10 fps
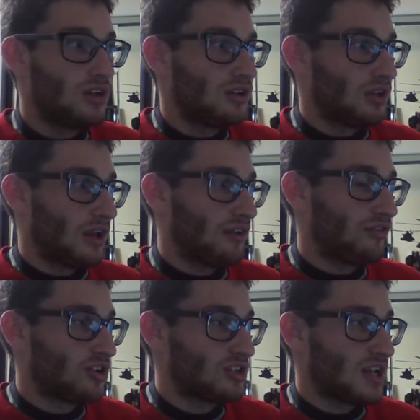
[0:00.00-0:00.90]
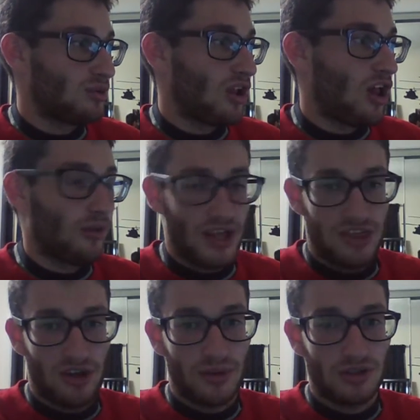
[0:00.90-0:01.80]
Like, for example, all my
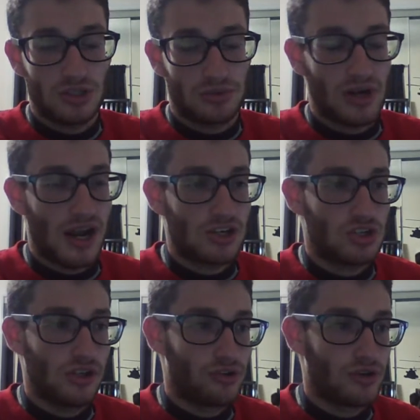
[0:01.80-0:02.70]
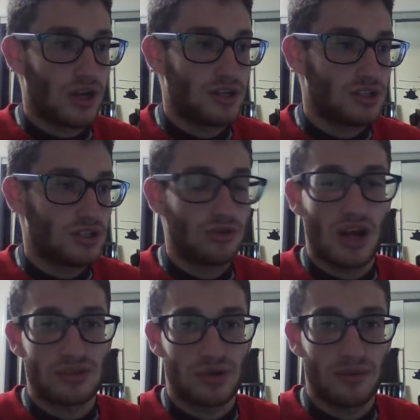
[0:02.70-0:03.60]
thumbnails were actually horrendous. You
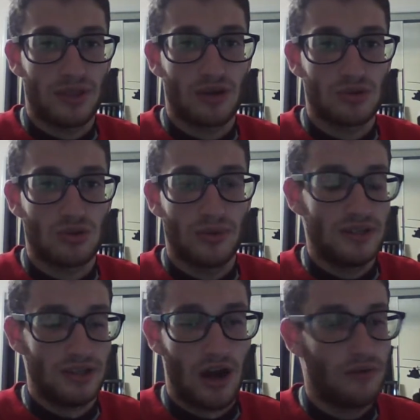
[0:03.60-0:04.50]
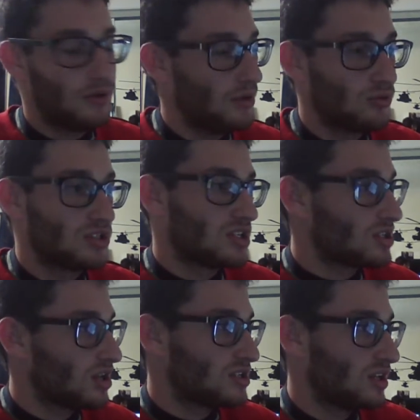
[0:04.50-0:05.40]
guys probably thought it was cool, but no, it, it was
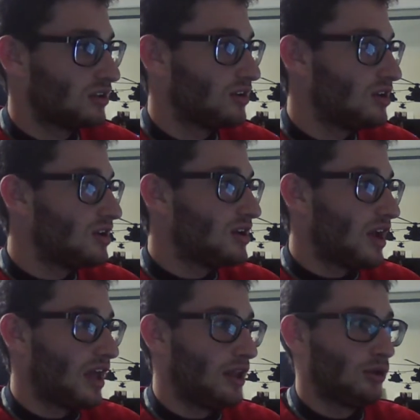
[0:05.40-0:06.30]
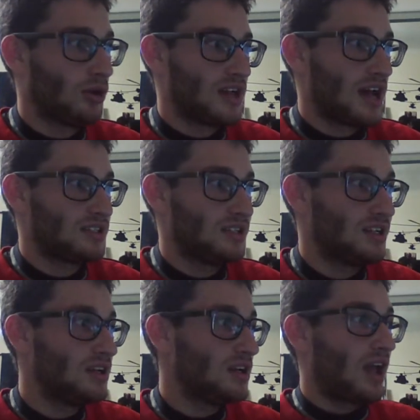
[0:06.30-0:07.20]
disgusting. It, it looked
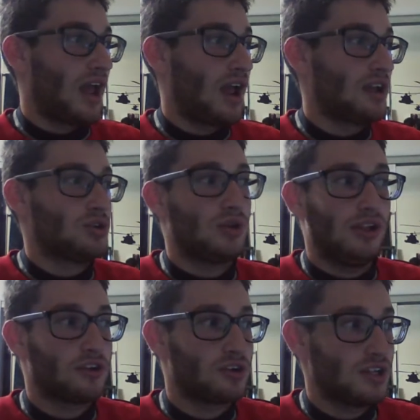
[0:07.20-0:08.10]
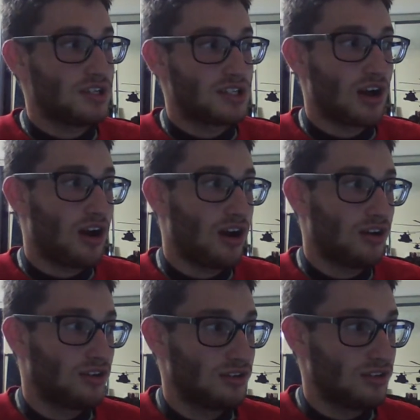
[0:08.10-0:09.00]
nasty. As you clearly
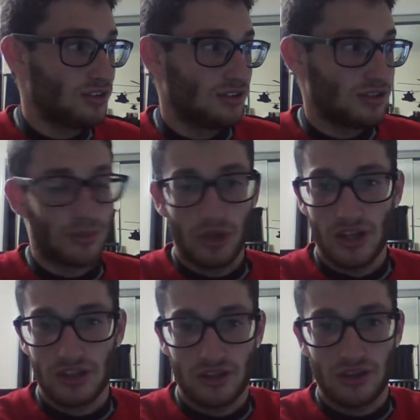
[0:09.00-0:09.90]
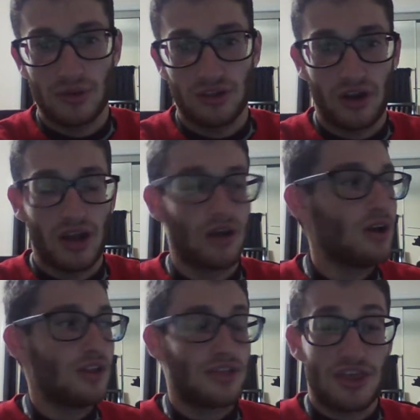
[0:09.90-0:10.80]
saw, I'm looking at the thumbnail right now.
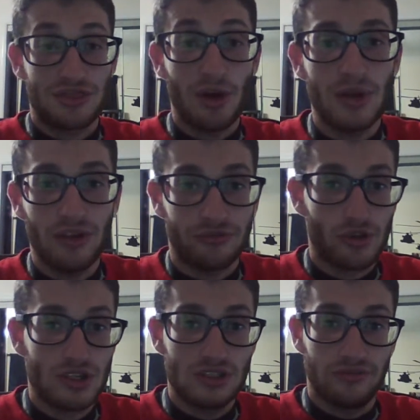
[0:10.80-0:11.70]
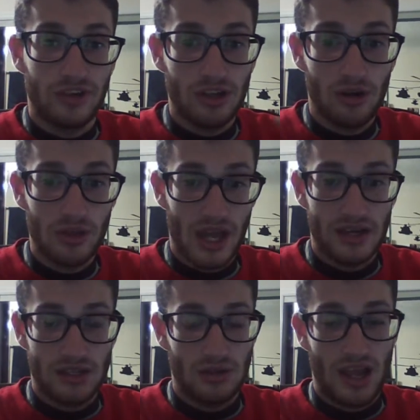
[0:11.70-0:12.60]
The thumbnail for this video
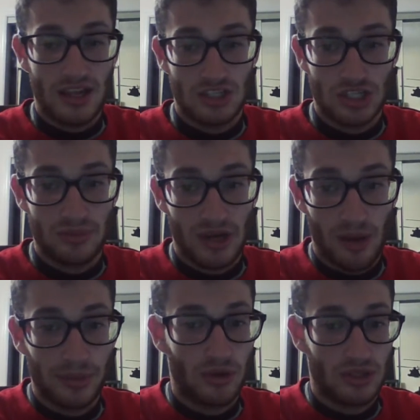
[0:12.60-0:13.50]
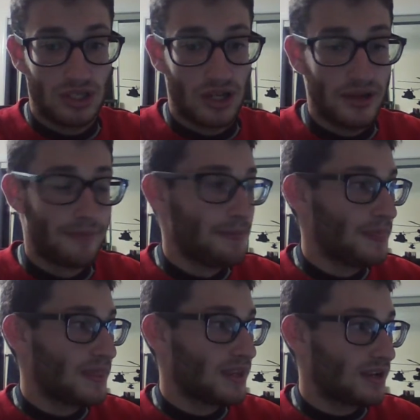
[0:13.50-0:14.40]
that has just been uploaded today,
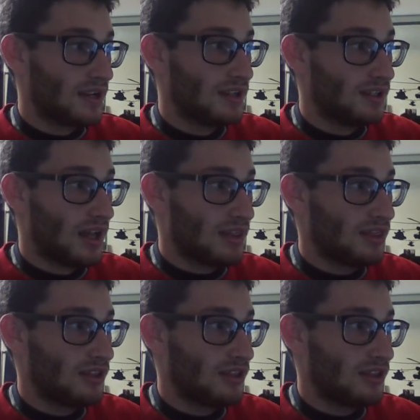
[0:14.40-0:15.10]
it, that